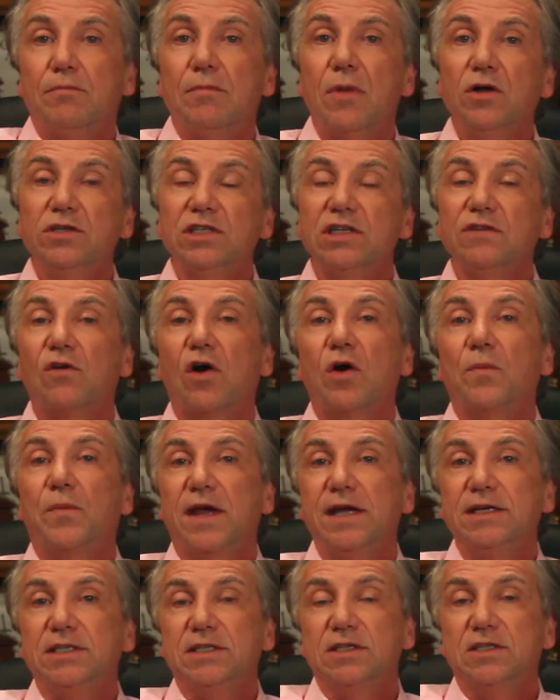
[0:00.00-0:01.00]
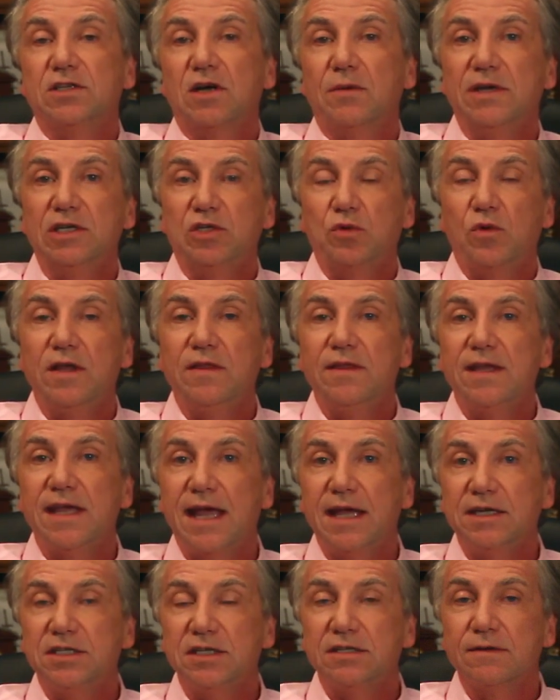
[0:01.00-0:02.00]
most of our patients are between the
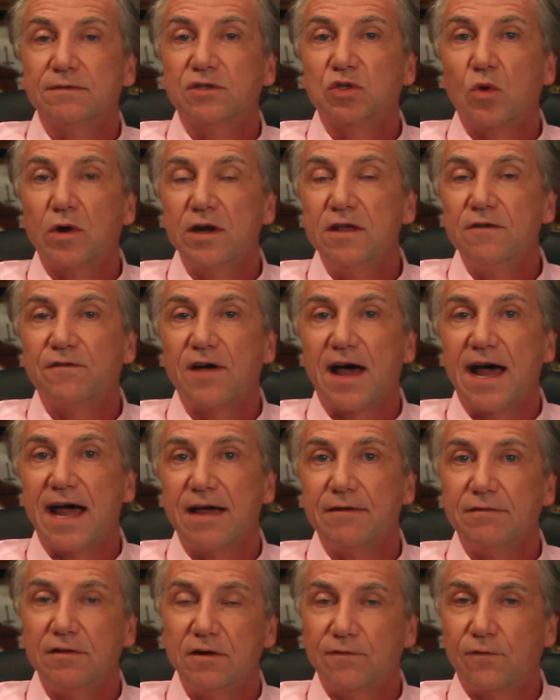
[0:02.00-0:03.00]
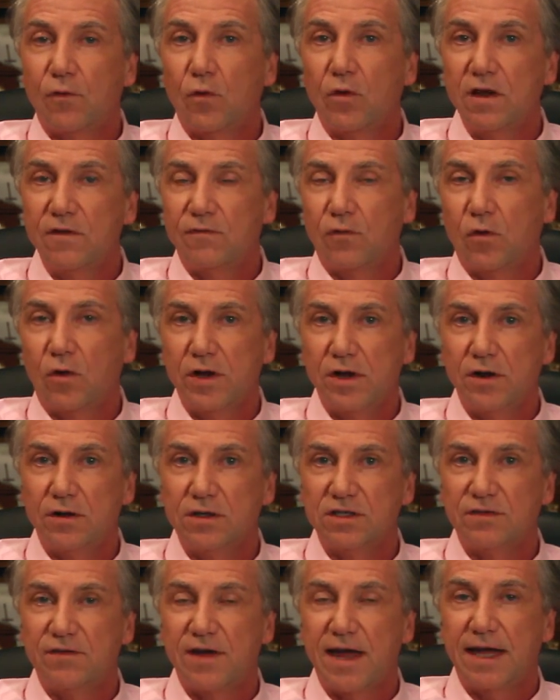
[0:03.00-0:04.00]
ages of twenty-five and forty-four
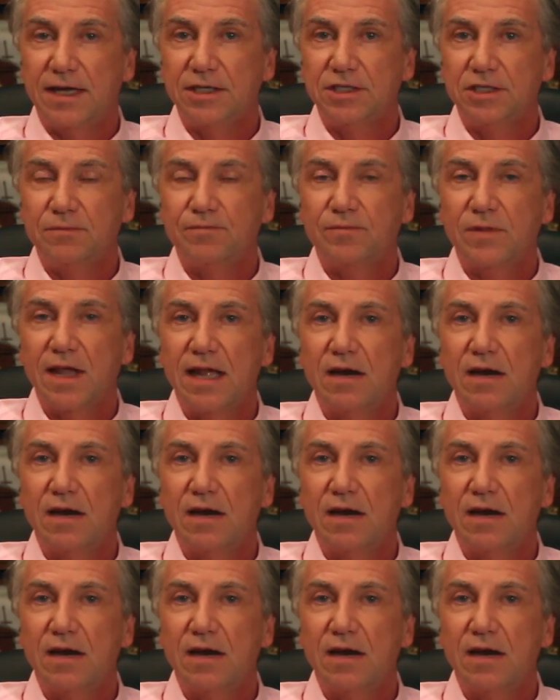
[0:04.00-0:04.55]
years of age.